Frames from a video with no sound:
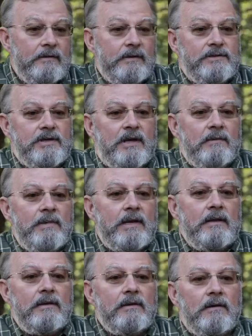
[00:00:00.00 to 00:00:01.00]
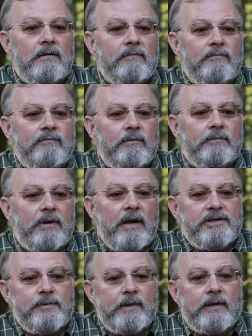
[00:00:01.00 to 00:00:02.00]
It's a committee of
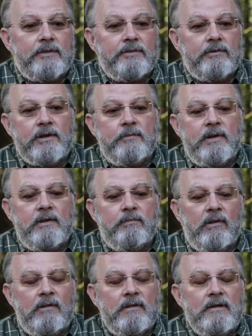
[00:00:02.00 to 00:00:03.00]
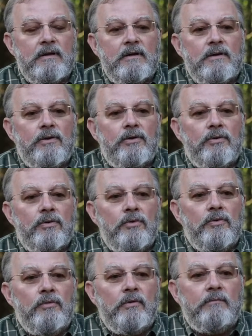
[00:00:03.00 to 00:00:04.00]
approximately 30 people
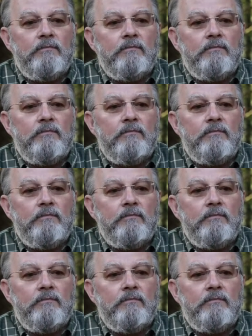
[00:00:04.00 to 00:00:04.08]
who